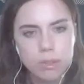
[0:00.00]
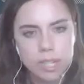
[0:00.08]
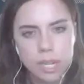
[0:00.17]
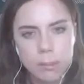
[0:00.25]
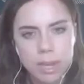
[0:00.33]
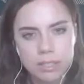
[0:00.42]
And
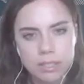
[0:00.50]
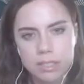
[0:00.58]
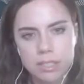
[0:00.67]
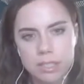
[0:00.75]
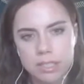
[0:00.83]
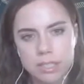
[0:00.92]
I
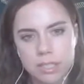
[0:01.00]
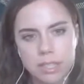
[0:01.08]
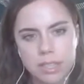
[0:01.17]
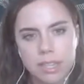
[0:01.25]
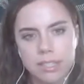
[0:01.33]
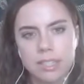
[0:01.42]
imagine just
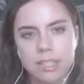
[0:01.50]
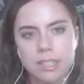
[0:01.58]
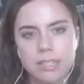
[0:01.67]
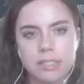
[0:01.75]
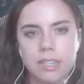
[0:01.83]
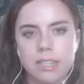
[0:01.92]
collecting
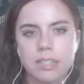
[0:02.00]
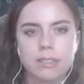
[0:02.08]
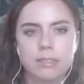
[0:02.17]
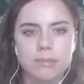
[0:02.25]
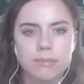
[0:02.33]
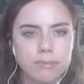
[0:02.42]
a ton
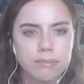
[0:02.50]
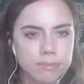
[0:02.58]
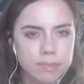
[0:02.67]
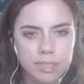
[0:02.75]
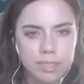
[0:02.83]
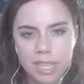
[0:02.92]
of
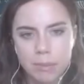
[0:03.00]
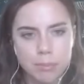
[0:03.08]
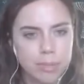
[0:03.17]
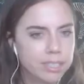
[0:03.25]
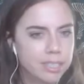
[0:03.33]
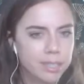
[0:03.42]

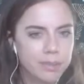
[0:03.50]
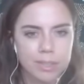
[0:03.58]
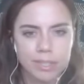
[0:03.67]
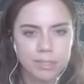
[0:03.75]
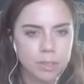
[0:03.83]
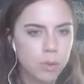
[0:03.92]
in-person,
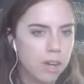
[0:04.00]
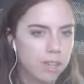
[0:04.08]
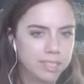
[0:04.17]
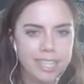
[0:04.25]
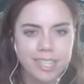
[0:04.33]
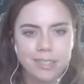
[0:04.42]
real
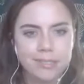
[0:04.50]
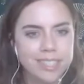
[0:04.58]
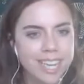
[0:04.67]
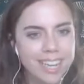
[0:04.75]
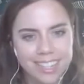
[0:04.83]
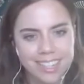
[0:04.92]
qualitative
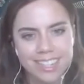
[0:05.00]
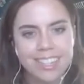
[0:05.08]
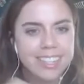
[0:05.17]
data